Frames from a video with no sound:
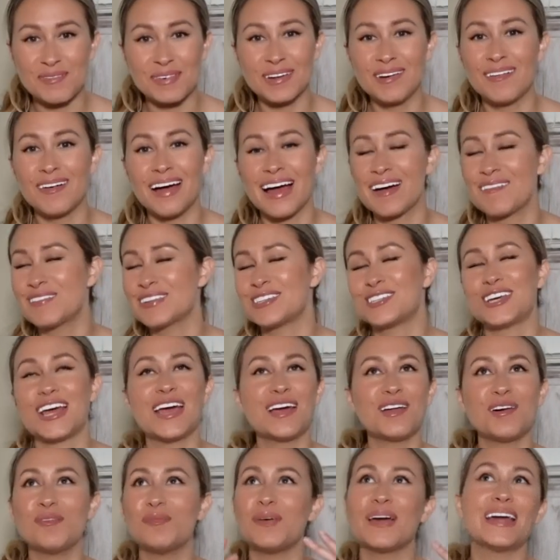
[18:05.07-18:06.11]
We don't have a
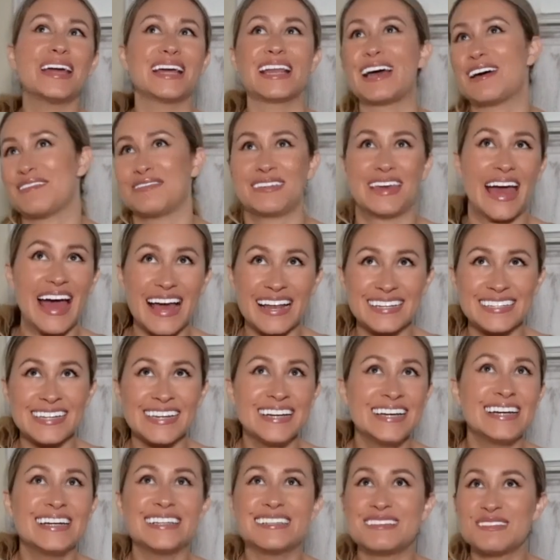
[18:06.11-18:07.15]
channel big enough yet
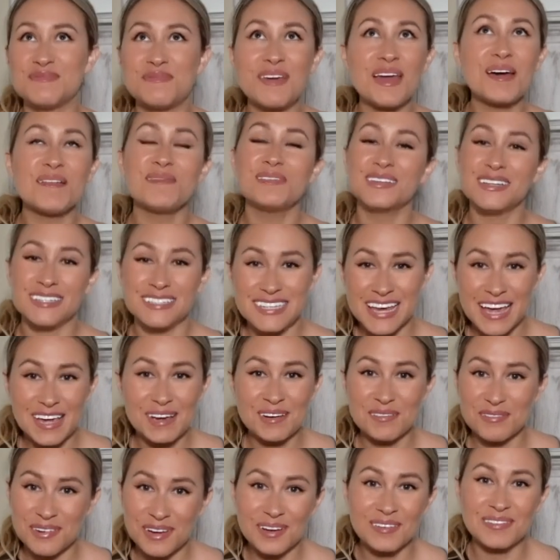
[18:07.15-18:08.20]
to be able to take
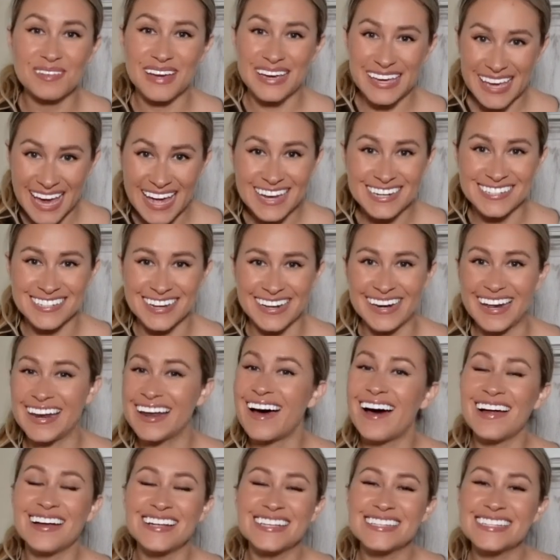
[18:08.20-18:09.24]
a real vacation. And
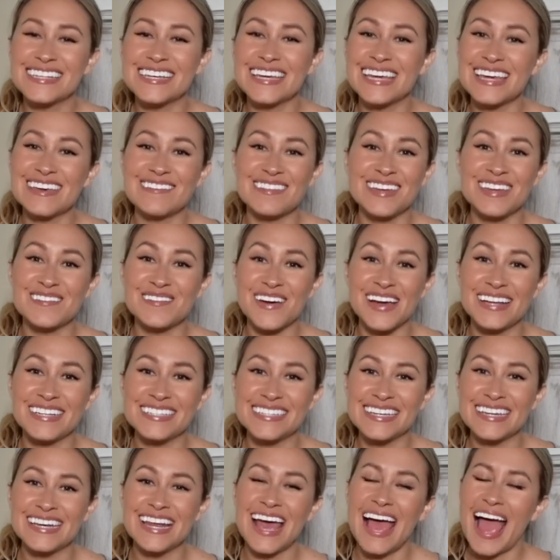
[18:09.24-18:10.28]
honestly, even if I
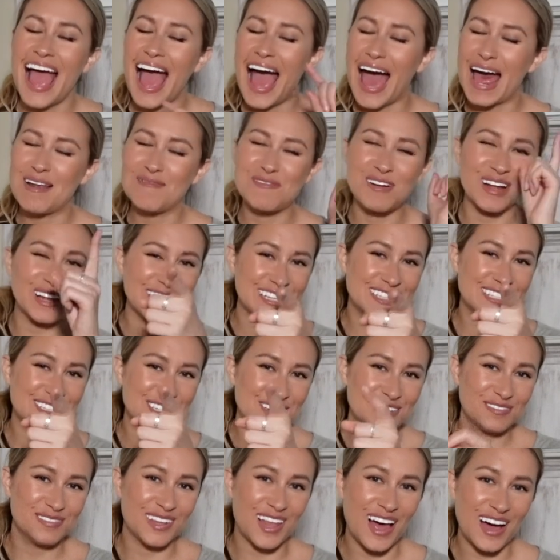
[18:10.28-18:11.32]
did, I'd probably
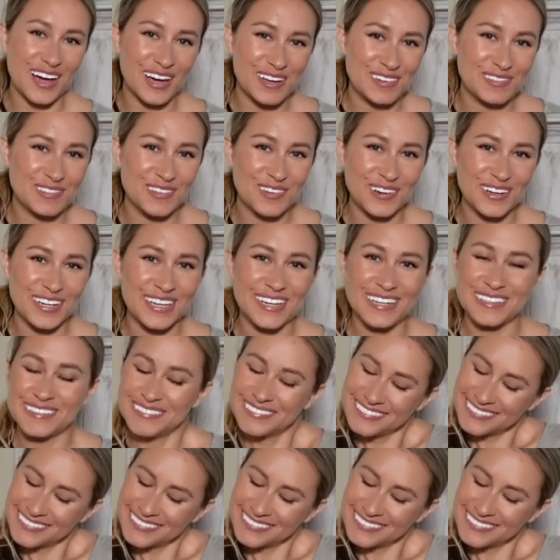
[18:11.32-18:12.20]
still vlog it for you.